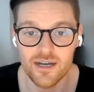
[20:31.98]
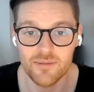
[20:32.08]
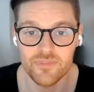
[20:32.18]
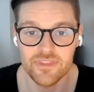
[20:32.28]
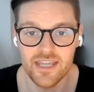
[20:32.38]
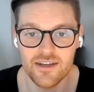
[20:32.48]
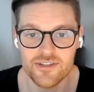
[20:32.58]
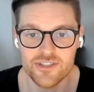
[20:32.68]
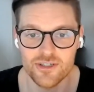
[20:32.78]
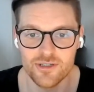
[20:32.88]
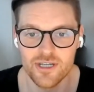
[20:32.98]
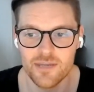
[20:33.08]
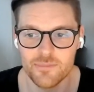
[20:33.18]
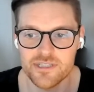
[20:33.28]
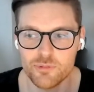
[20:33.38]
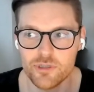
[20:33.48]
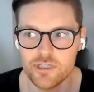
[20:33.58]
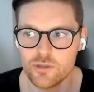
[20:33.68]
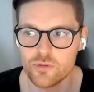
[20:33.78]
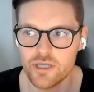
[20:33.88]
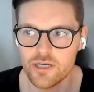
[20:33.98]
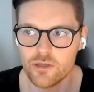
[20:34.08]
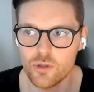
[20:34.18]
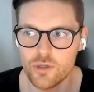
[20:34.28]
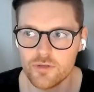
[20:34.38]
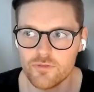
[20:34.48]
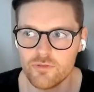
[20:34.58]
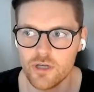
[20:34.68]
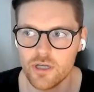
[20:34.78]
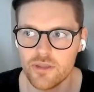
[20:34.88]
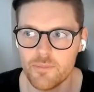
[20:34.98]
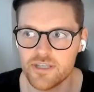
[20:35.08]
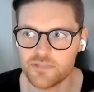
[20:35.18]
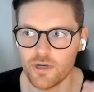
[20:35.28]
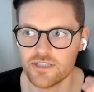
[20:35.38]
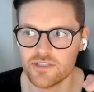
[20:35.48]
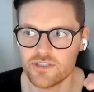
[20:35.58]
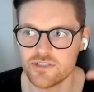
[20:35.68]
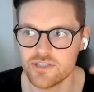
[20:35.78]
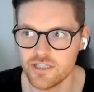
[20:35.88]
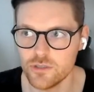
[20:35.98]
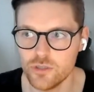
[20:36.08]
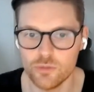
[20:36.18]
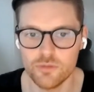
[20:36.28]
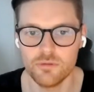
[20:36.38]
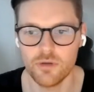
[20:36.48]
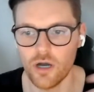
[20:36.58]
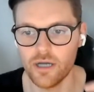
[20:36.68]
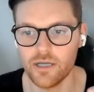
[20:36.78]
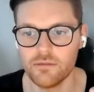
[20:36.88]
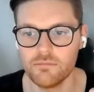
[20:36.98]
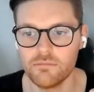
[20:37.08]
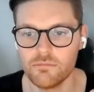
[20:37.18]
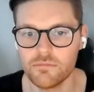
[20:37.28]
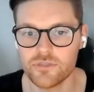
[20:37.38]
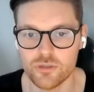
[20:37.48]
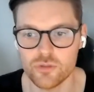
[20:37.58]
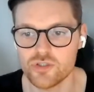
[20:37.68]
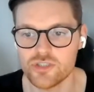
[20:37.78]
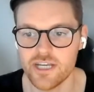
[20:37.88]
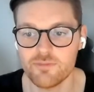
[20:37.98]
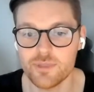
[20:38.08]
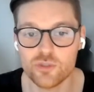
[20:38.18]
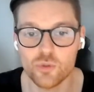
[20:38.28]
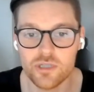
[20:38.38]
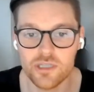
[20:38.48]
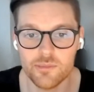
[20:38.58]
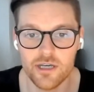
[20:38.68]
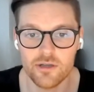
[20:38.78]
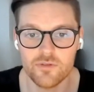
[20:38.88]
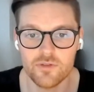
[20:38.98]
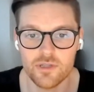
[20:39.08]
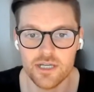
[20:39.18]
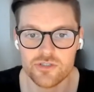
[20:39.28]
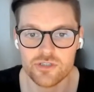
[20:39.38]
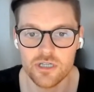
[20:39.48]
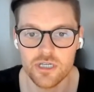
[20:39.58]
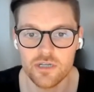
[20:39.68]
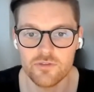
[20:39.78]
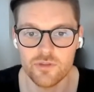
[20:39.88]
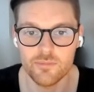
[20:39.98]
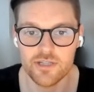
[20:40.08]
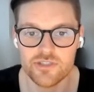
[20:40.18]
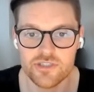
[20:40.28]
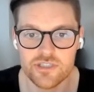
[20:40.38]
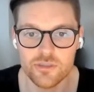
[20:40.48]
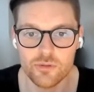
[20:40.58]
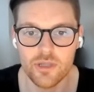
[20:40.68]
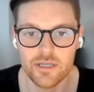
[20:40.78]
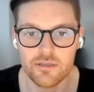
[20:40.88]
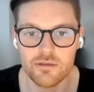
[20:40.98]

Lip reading: now. So, but it's pretty cool that a lot of the best practices that I solutions that have been talking about over the last few months are still like